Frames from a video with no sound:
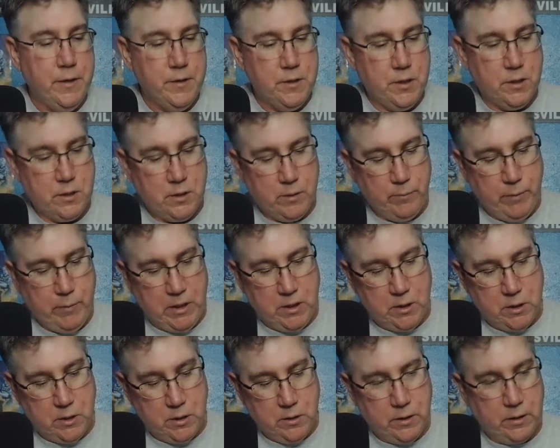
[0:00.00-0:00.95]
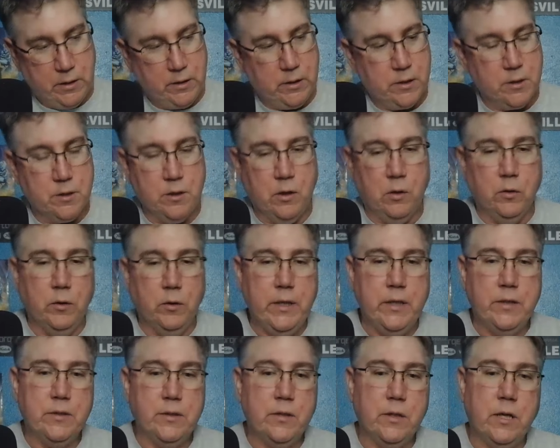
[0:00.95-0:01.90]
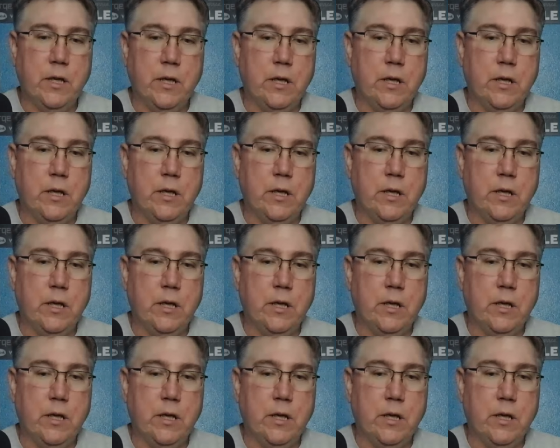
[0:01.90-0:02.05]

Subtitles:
just to make sure that there's no leaks in